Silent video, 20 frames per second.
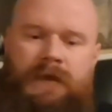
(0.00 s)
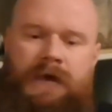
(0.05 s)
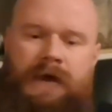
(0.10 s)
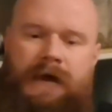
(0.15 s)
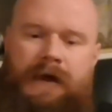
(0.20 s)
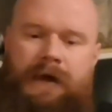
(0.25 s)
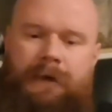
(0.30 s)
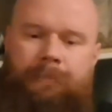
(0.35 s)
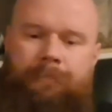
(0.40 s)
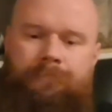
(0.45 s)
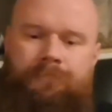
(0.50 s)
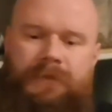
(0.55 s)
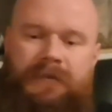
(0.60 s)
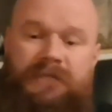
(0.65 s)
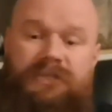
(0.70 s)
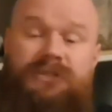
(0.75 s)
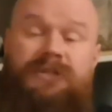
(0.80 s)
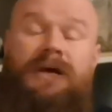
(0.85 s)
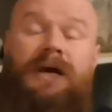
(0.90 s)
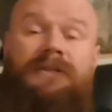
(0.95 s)

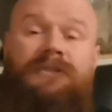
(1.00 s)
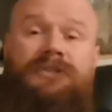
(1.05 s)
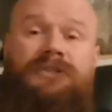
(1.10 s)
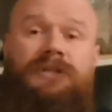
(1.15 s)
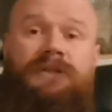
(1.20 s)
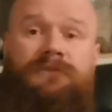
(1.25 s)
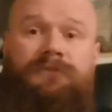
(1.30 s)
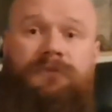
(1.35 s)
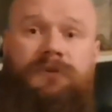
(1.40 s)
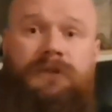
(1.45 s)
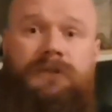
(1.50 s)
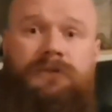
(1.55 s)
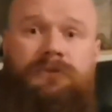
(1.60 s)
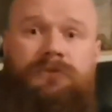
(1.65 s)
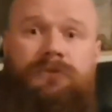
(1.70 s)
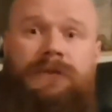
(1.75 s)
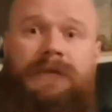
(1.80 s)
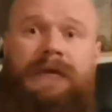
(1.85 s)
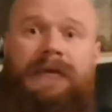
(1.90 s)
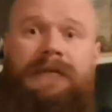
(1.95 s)
It's not chill
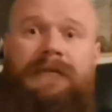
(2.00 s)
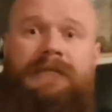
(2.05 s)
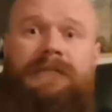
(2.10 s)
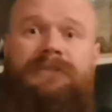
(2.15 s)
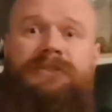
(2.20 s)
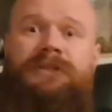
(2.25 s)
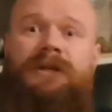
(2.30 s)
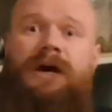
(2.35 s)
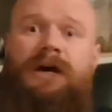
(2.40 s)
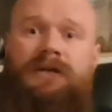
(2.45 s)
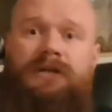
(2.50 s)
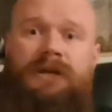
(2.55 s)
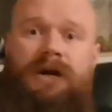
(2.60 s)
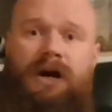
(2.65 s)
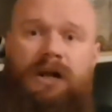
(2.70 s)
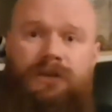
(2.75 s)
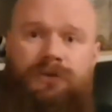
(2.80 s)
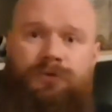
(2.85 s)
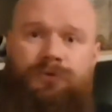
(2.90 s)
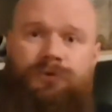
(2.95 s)
filtered and it is not
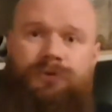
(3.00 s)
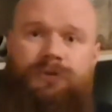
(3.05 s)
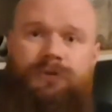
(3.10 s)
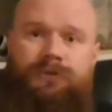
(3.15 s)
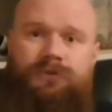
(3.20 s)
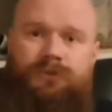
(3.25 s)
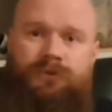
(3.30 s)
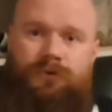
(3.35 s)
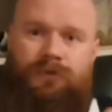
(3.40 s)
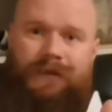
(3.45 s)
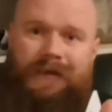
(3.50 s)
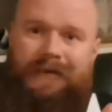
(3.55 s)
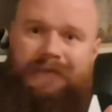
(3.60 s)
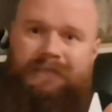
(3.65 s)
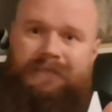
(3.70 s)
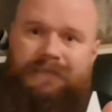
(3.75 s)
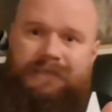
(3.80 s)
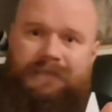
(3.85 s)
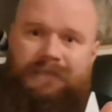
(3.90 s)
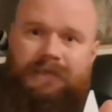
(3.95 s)
colored, so
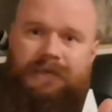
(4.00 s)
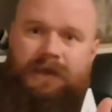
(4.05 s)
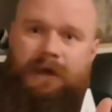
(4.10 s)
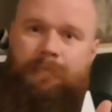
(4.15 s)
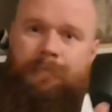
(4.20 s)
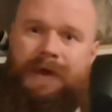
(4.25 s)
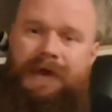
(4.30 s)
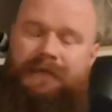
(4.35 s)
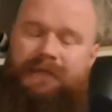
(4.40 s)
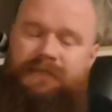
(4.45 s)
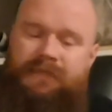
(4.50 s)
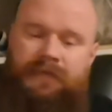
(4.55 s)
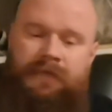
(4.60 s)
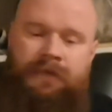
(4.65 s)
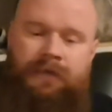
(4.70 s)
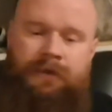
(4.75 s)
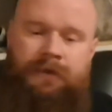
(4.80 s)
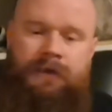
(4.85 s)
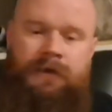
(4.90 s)
that's amazing.